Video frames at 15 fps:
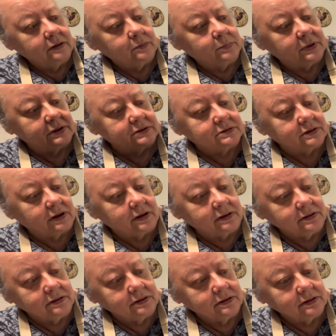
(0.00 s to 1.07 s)
But
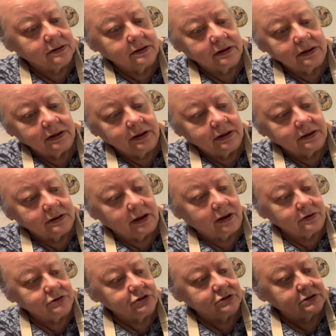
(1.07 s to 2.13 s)
yeah,
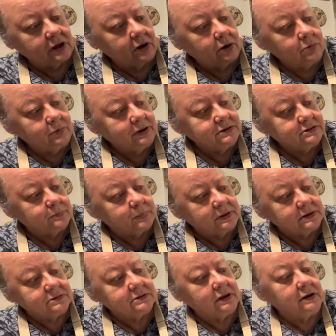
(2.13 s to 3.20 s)
just got our
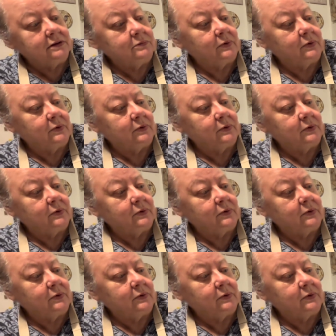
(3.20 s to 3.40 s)
recipes in it.